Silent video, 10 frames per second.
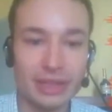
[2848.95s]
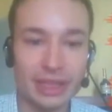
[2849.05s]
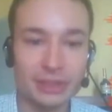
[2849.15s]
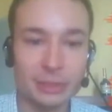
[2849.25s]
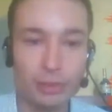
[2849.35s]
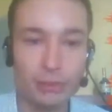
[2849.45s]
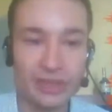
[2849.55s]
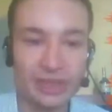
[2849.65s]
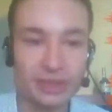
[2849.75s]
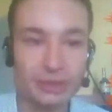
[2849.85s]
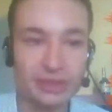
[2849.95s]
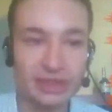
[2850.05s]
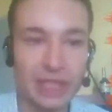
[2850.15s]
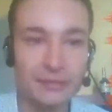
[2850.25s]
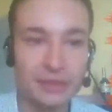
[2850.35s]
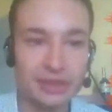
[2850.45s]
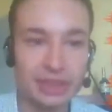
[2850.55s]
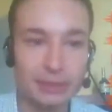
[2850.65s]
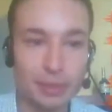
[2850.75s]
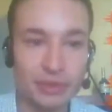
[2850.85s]
HellsReaper managed to save those
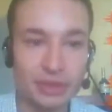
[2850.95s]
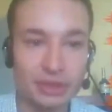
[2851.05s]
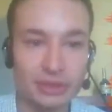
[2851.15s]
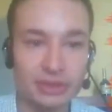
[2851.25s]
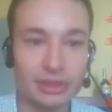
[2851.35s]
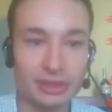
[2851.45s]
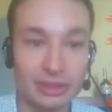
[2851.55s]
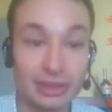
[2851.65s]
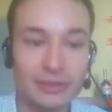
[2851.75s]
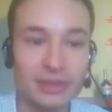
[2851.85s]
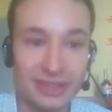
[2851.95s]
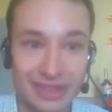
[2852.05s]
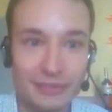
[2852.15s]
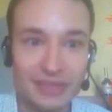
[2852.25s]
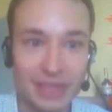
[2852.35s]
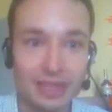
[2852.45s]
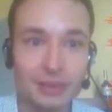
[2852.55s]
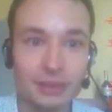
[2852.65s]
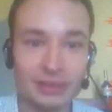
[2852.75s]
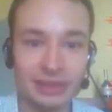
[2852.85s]
expansions and even save the
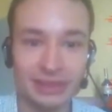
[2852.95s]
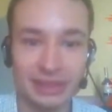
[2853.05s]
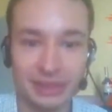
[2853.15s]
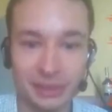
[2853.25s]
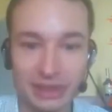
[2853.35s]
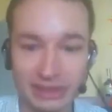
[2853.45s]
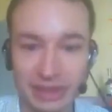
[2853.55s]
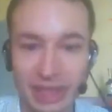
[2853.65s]
Hydro. That's crazy.